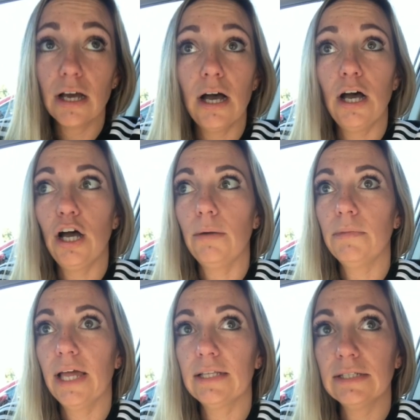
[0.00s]

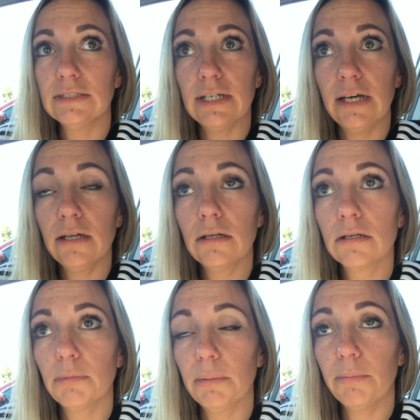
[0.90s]
and Linda,
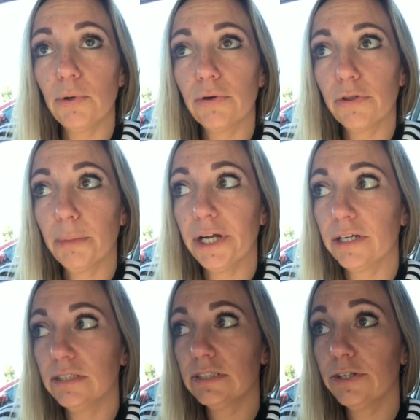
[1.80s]
both her
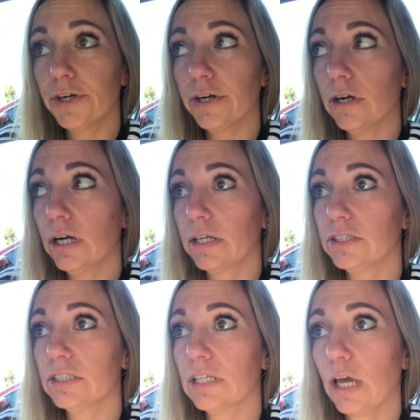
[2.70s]
parents, and her, and
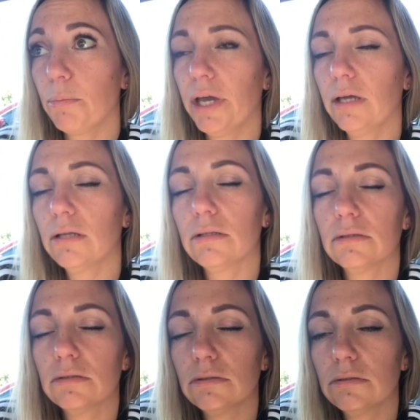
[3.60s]
just, like, my
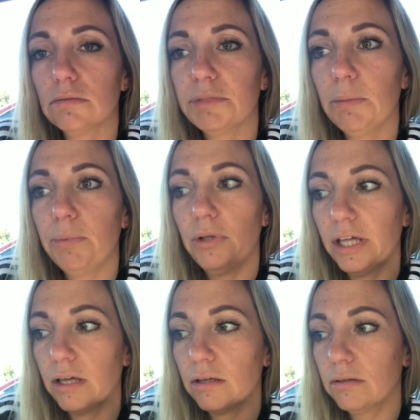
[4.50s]
people,
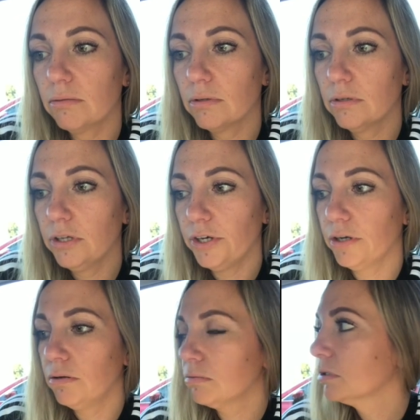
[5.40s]
like, you
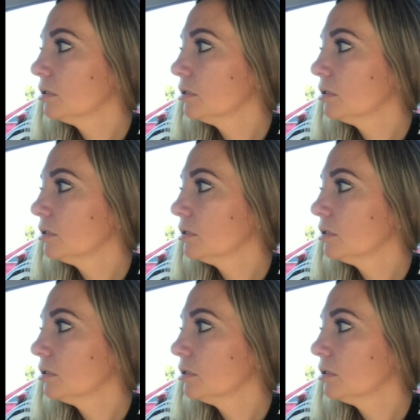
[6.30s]
know.